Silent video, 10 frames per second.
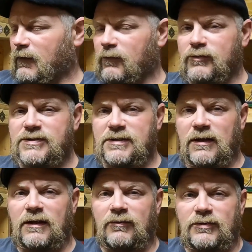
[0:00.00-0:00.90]
It was
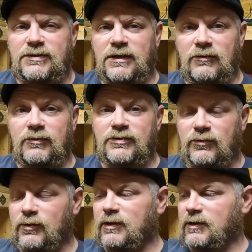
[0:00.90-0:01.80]

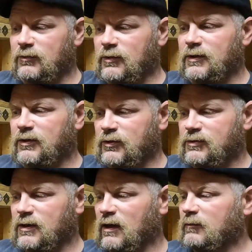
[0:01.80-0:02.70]
a really, really
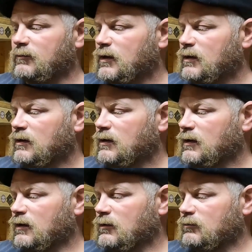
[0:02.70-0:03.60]
good time.
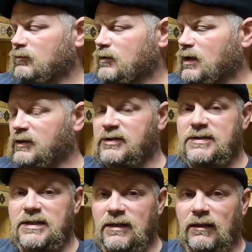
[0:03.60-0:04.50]
Got to
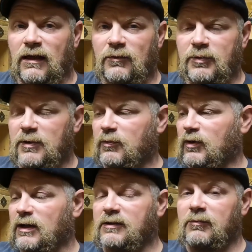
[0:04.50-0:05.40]
see a lot of
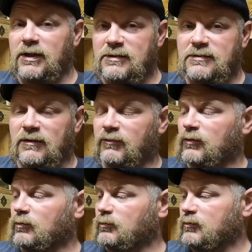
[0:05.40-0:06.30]
people, got to meet
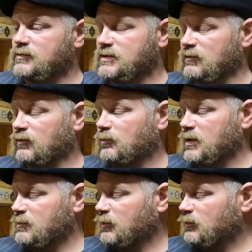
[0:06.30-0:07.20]
several
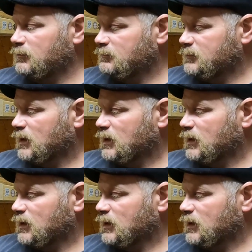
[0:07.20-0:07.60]
people.